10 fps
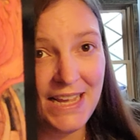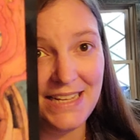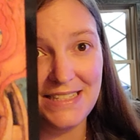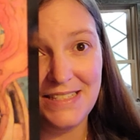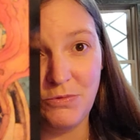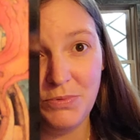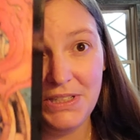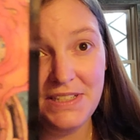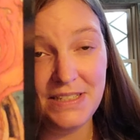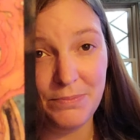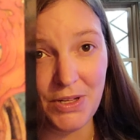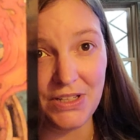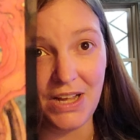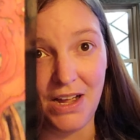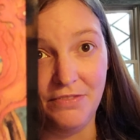is really
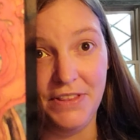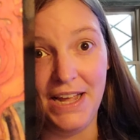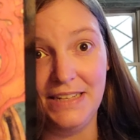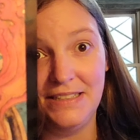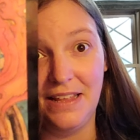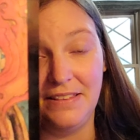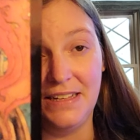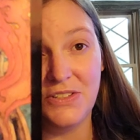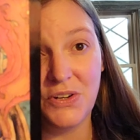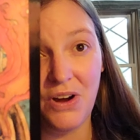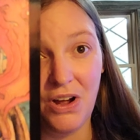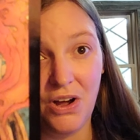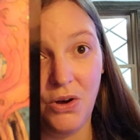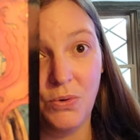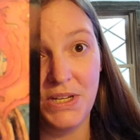symbolic of that things are
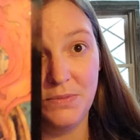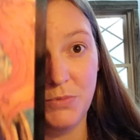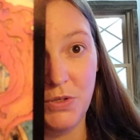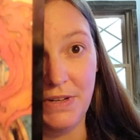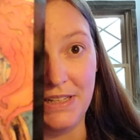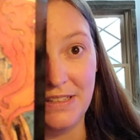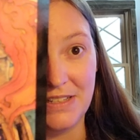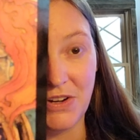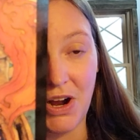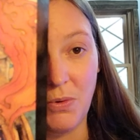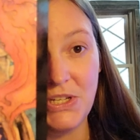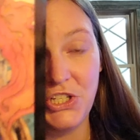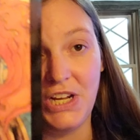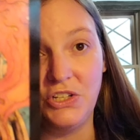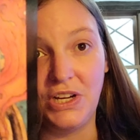always moving, things are always
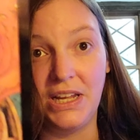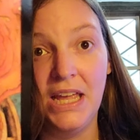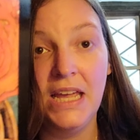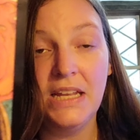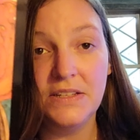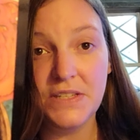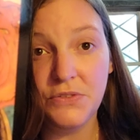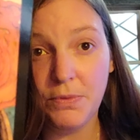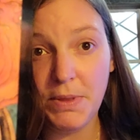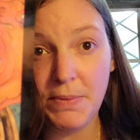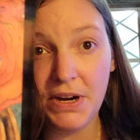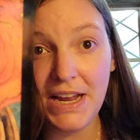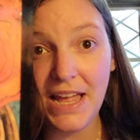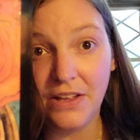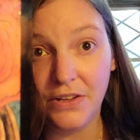changing. This is from the
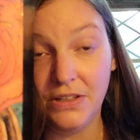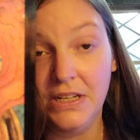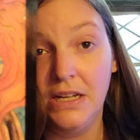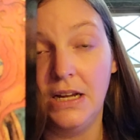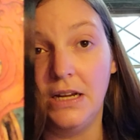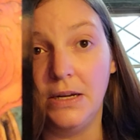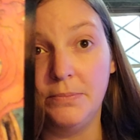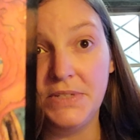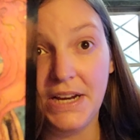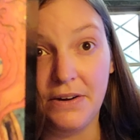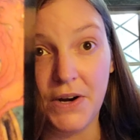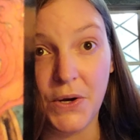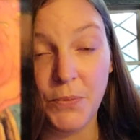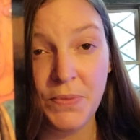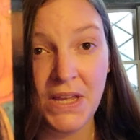Mary L.
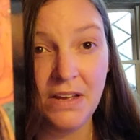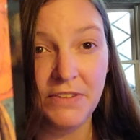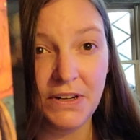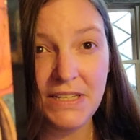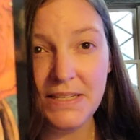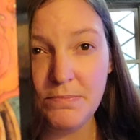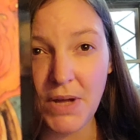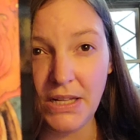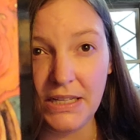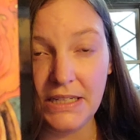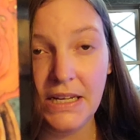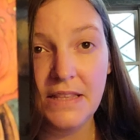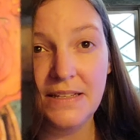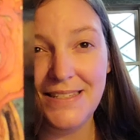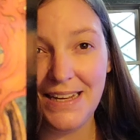Tarot. Very symbolic.
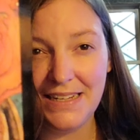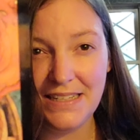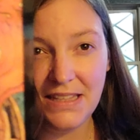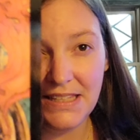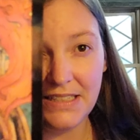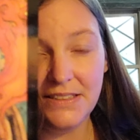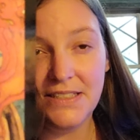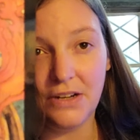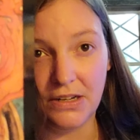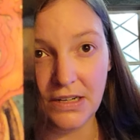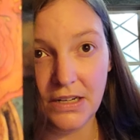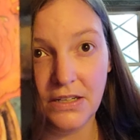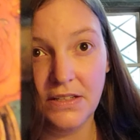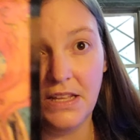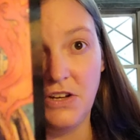This deck is a little
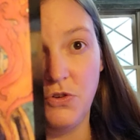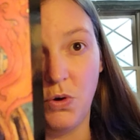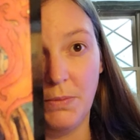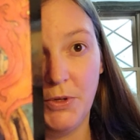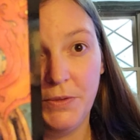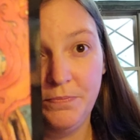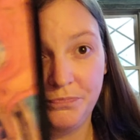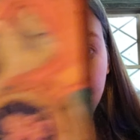darker than normal.